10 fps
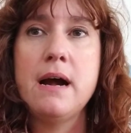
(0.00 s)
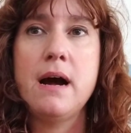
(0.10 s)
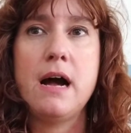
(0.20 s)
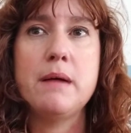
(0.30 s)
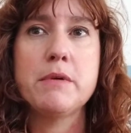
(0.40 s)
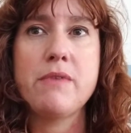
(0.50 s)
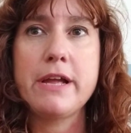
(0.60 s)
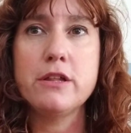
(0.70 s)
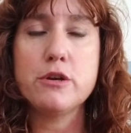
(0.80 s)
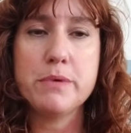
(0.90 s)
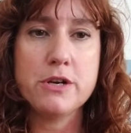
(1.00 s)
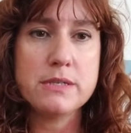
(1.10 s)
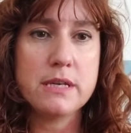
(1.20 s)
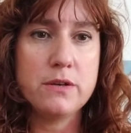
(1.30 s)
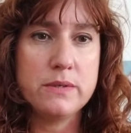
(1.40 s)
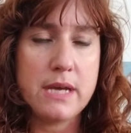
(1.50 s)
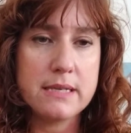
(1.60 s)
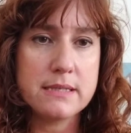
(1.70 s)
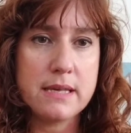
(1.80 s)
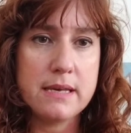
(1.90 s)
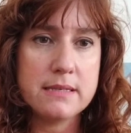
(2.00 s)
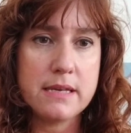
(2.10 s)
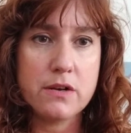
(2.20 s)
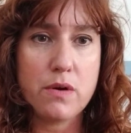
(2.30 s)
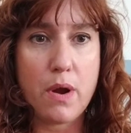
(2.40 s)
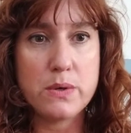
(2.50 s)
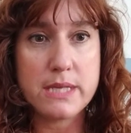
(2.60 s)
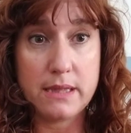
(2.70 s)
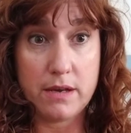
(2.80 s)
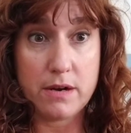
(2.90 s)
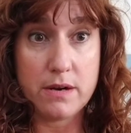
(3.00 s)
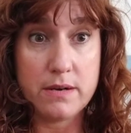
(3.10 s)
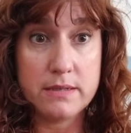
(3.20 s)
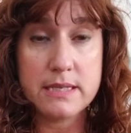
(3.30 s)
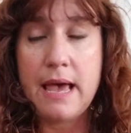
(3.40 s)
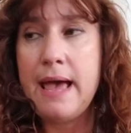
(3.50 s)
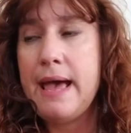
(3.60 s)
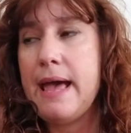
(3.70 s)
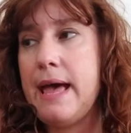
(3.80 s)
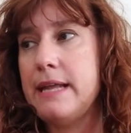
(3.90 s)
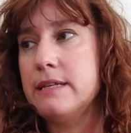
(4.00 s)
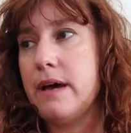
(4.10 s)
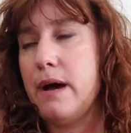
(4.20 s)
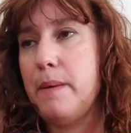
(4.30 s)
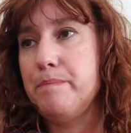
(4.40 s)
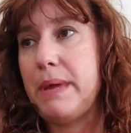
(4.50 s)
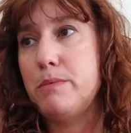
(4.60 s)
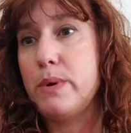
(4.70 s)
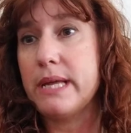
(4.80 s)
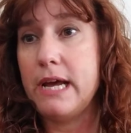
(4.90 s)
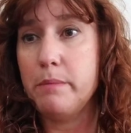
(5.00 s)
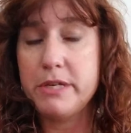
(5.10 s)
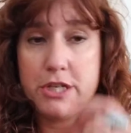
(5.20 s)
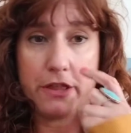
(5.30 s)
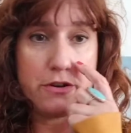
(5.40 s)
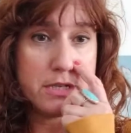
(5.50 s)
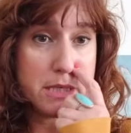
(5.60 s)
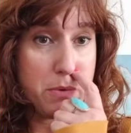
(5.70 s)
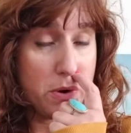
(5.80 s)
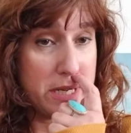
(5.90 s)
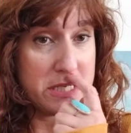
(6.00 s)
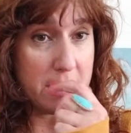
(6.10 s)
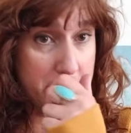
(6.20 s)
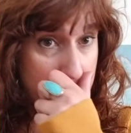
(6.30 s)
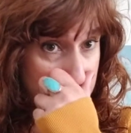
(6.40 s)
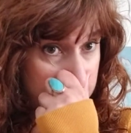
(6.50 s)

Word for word: I'm a regular person who does this and grows and learns. And um, maybe we can help each other and support each other.